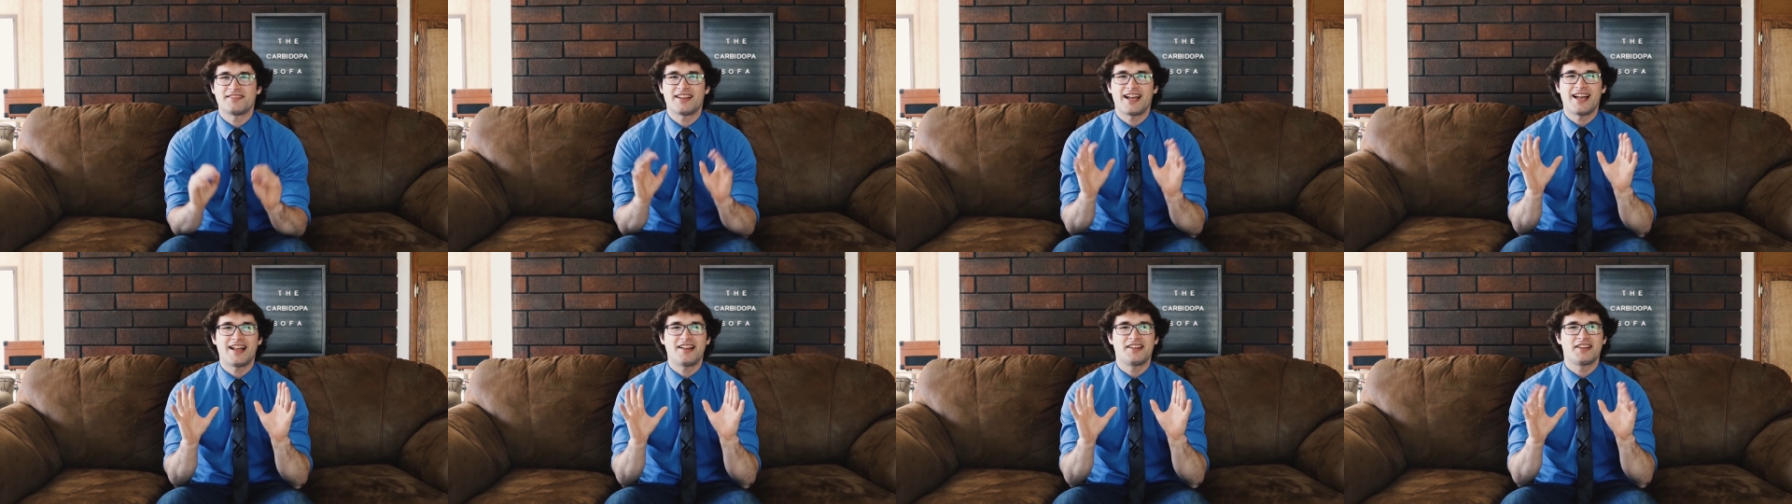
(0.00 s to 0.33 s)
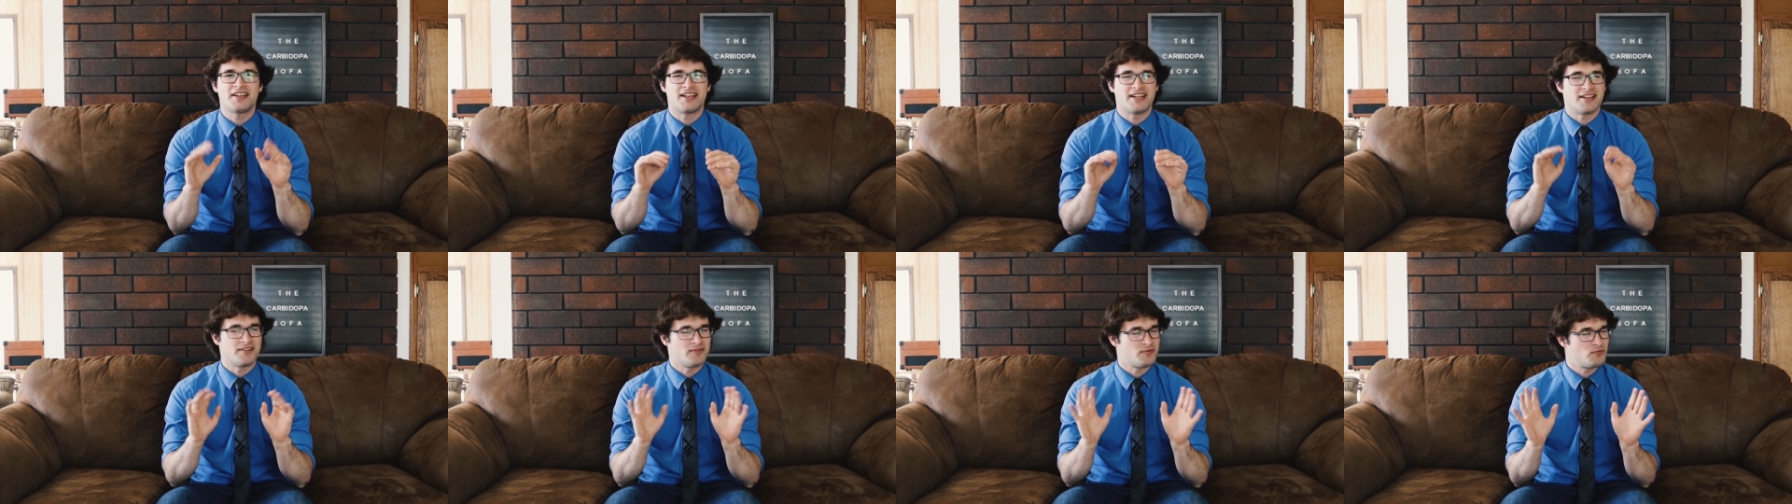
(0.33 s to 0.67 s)

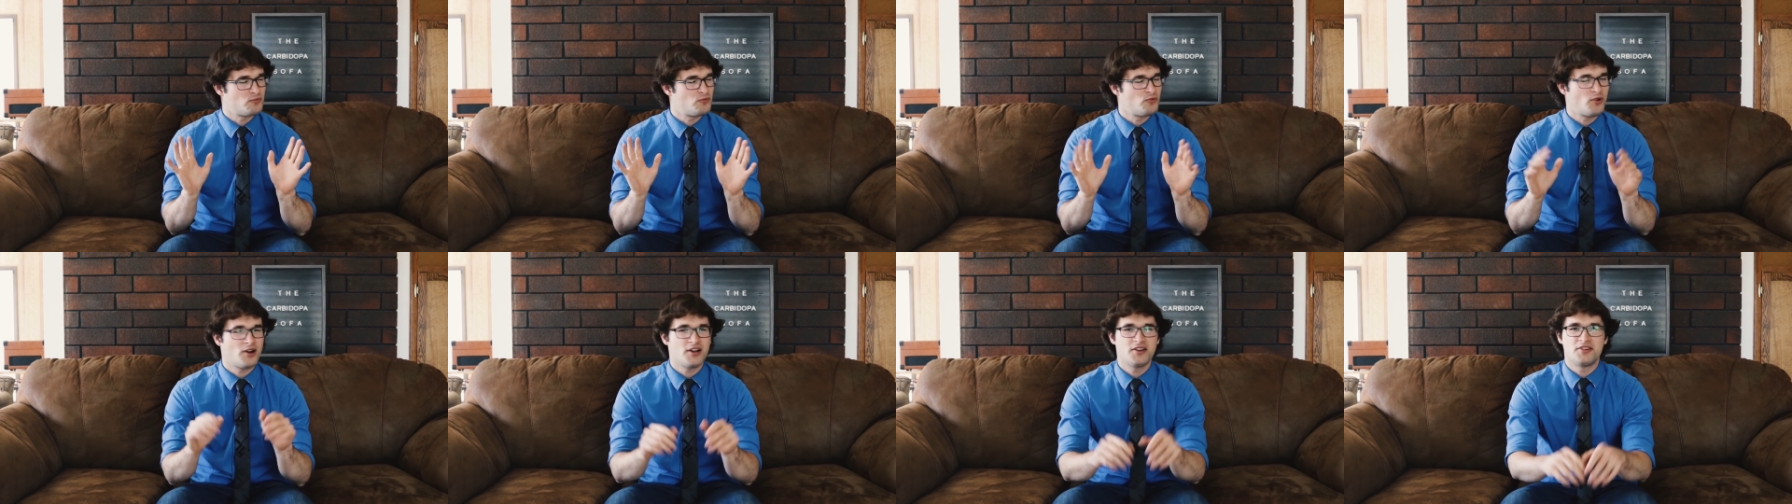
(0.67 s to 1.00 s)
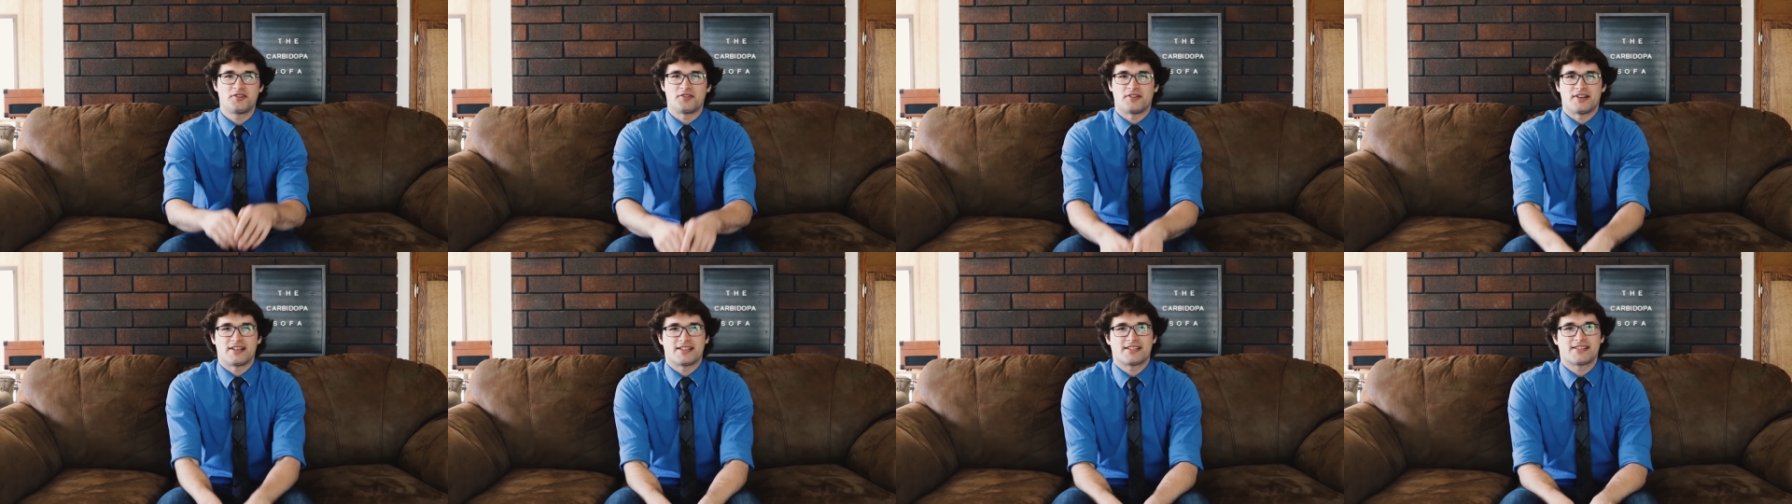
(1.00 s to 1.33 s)
elegant,
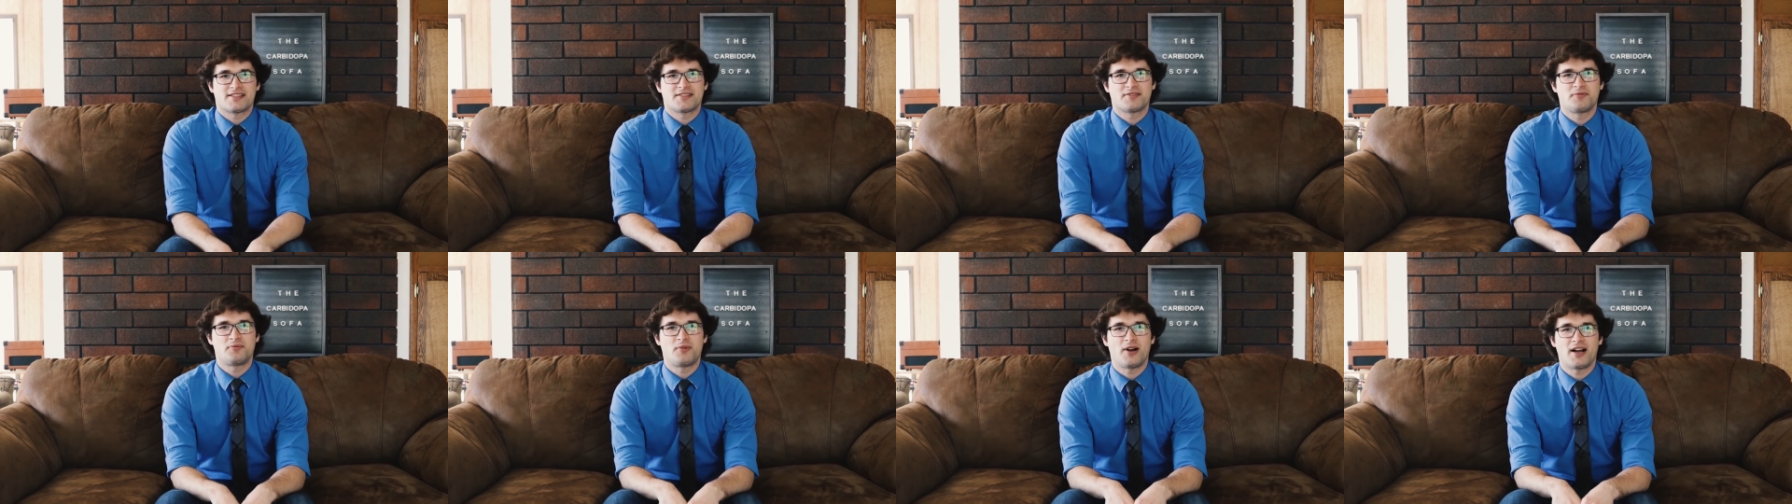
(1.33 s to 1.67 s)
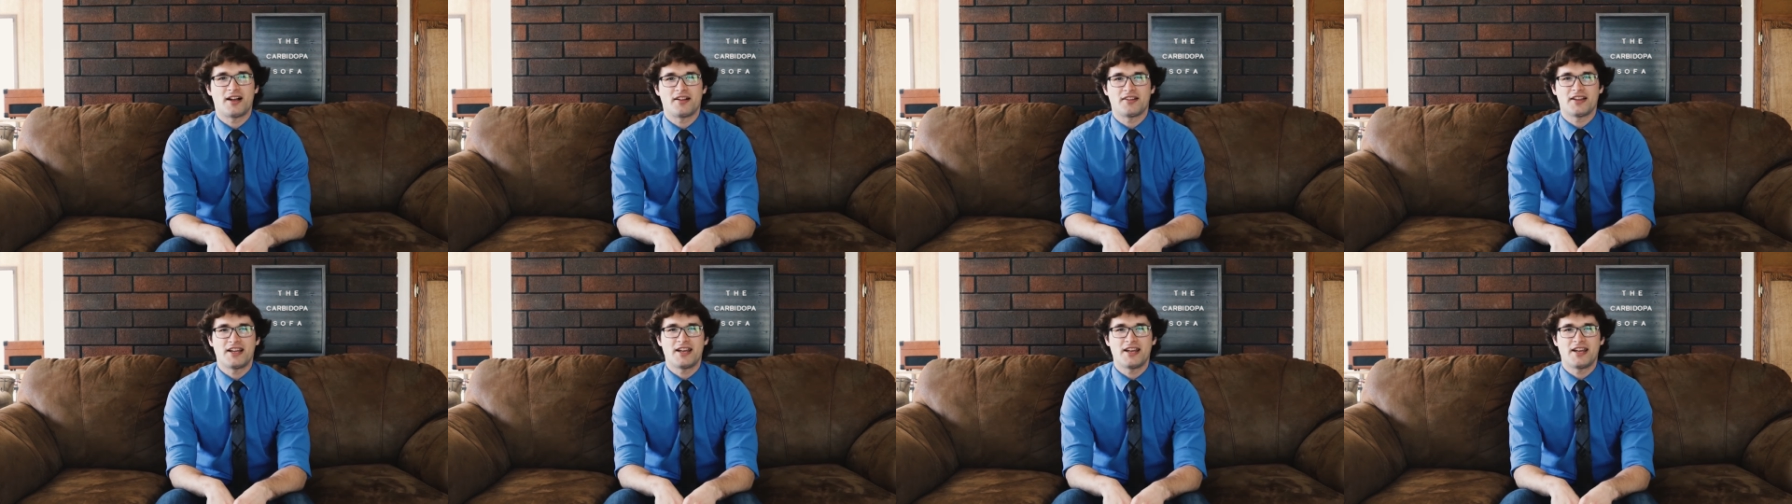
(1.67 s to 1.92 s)
wondrous, while